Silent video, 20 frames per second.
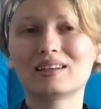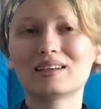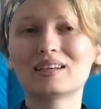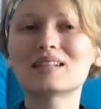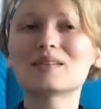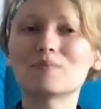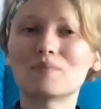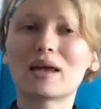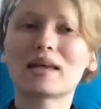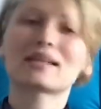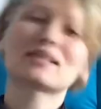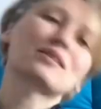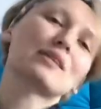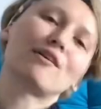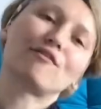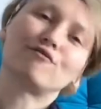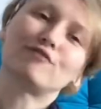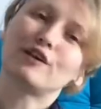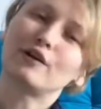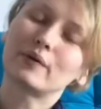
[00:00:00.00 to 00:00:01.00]
it makes a
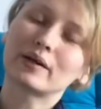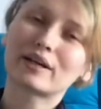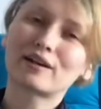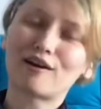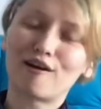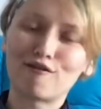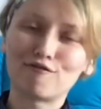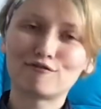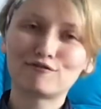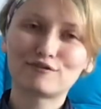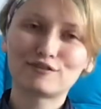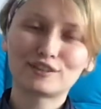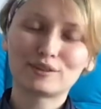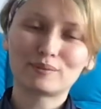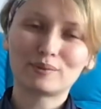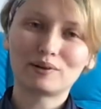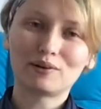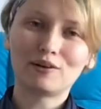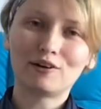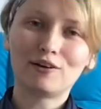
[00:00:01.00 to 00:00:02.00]
very
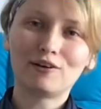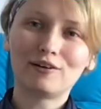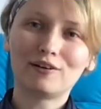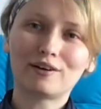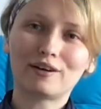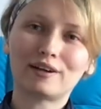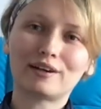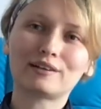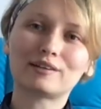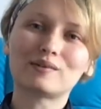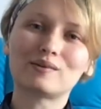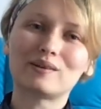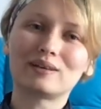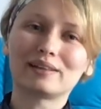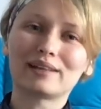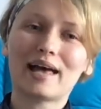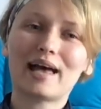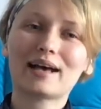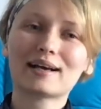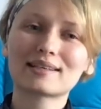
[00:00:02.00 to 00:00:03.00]
comfortable and
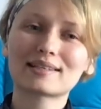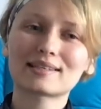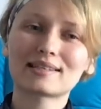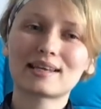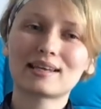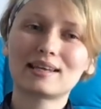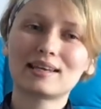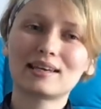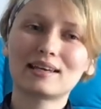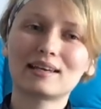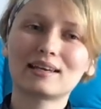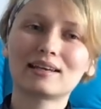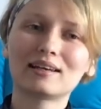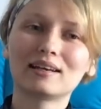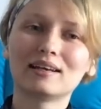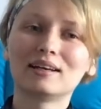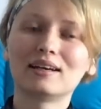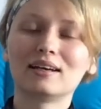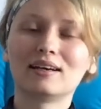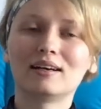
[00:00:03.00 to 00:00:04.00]
relaxing
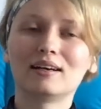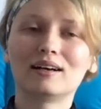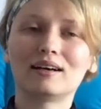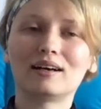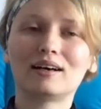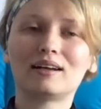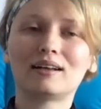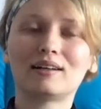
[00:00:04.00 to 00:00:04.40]
uh,